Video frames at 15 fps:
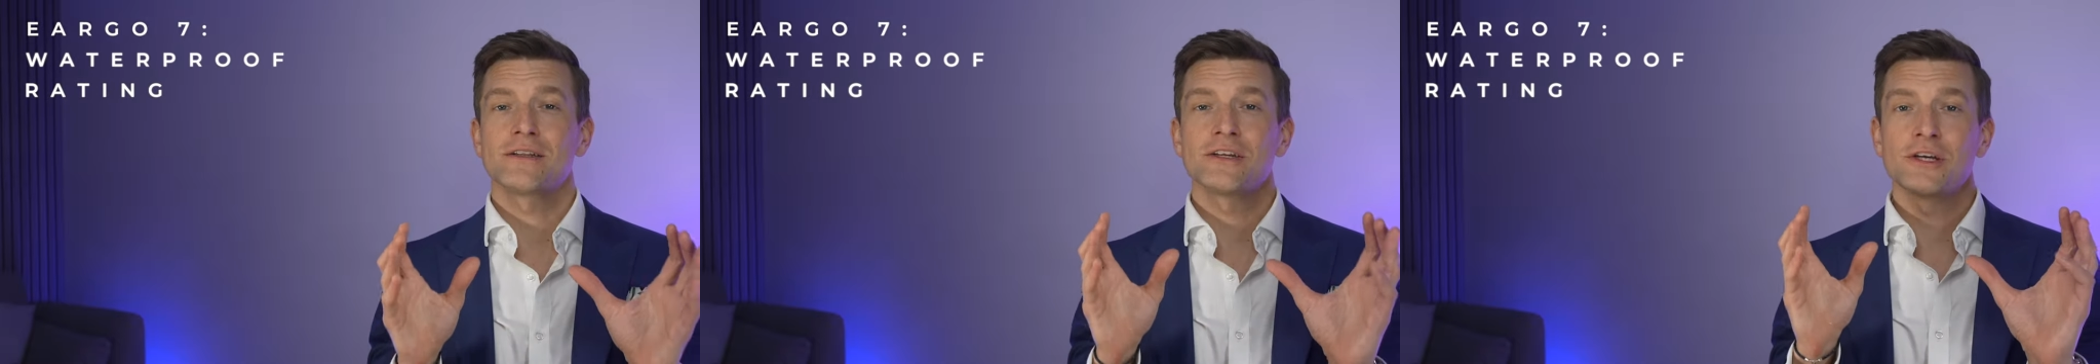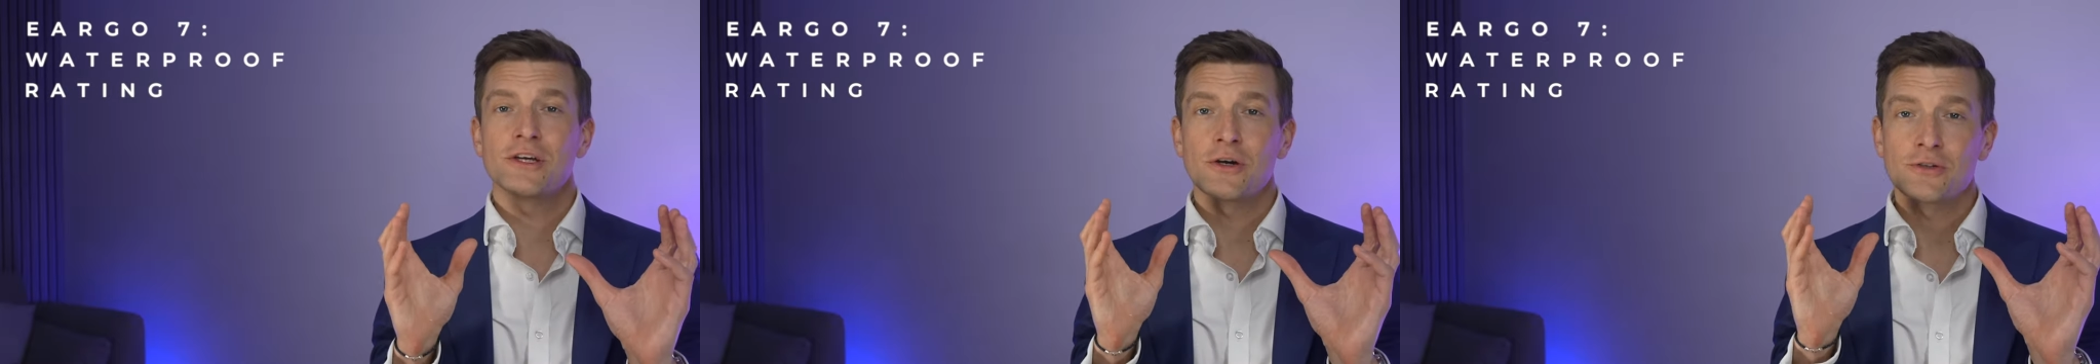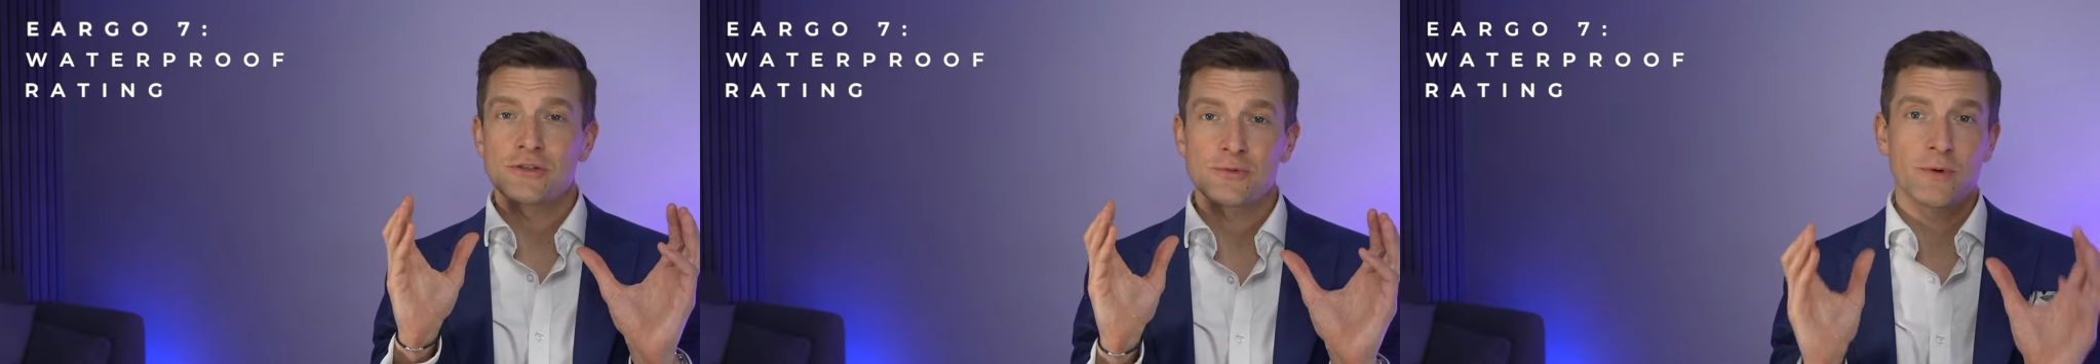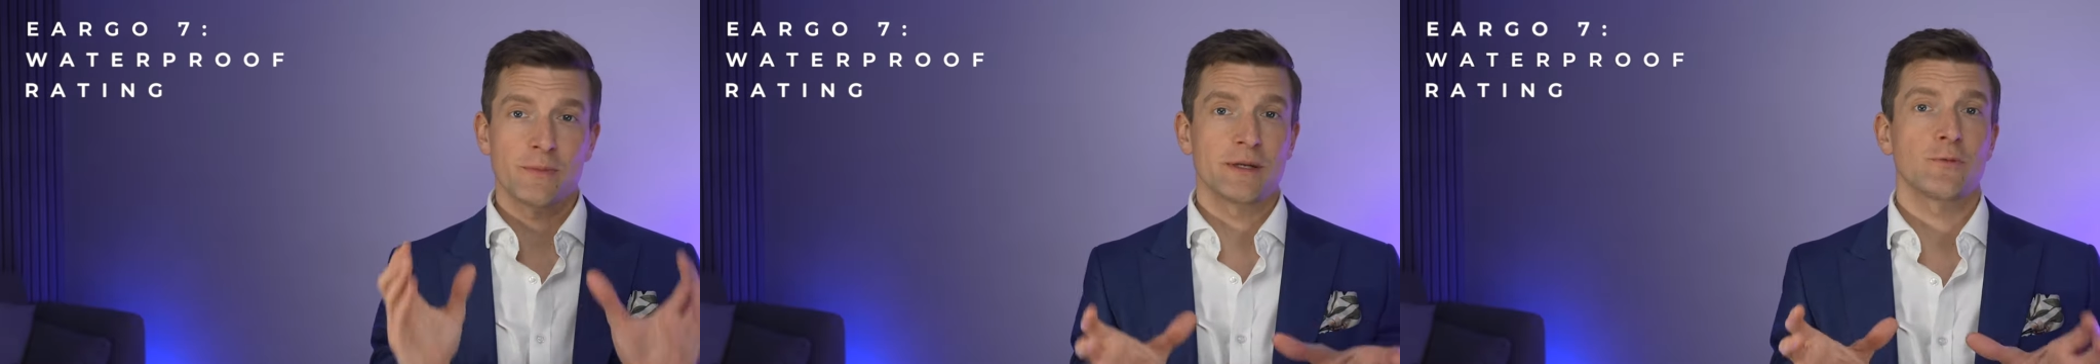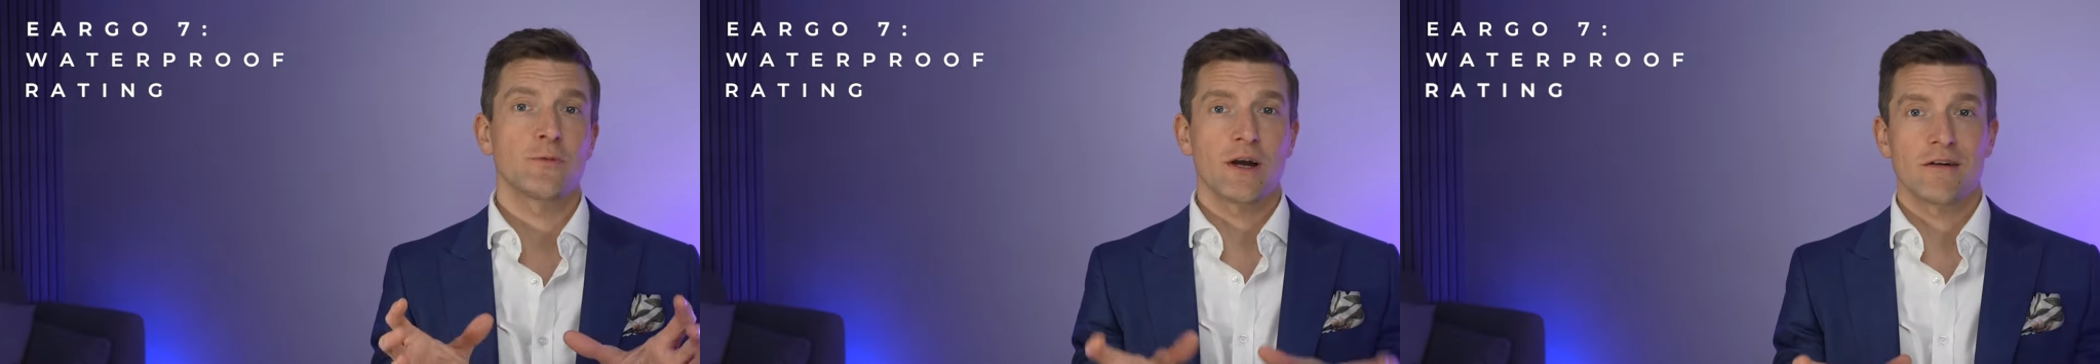that you go
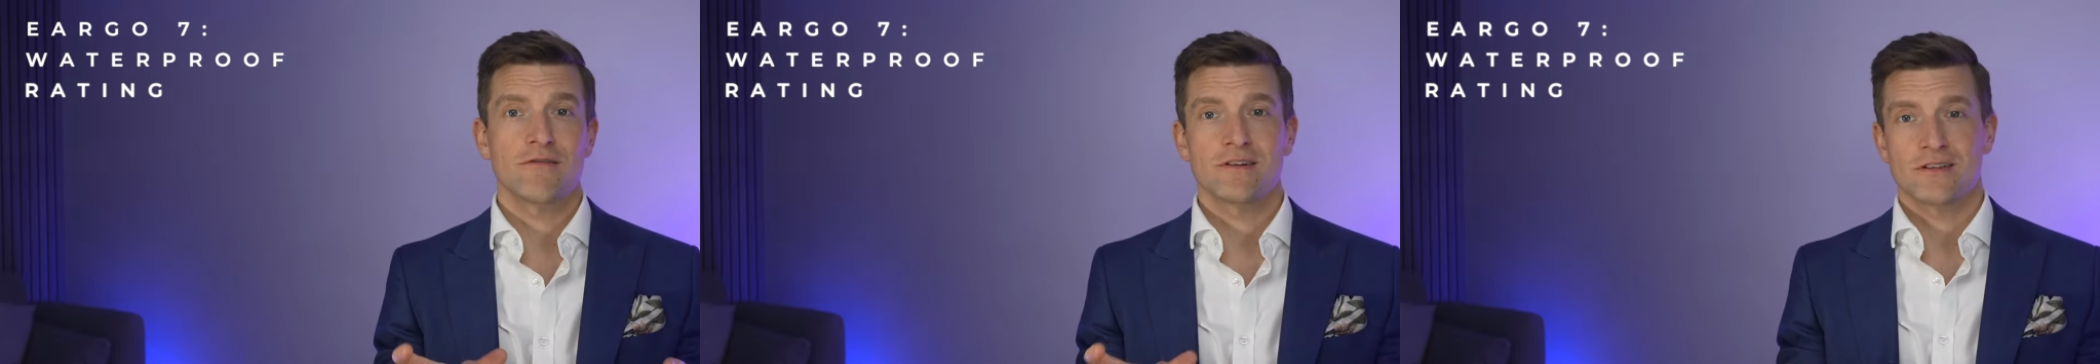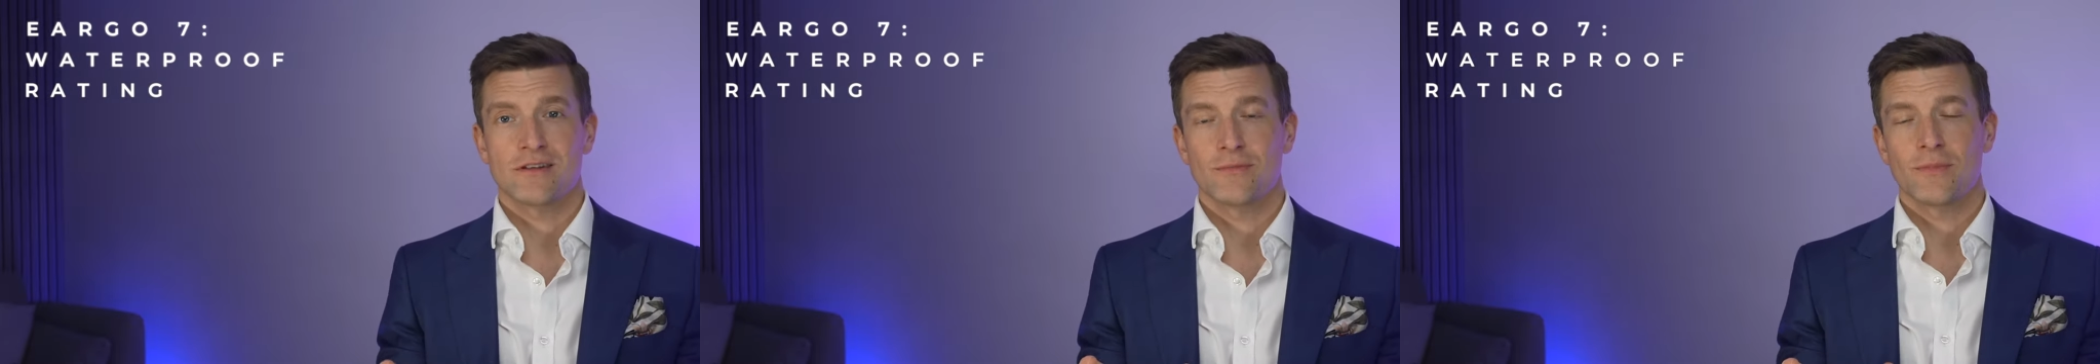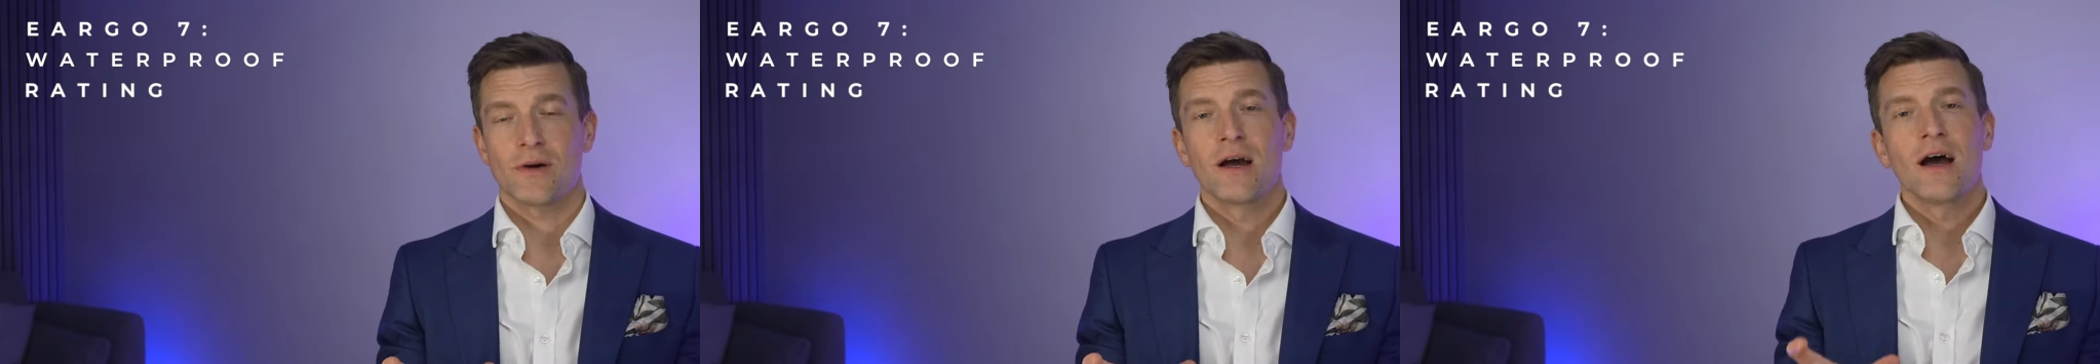swimming wearing them.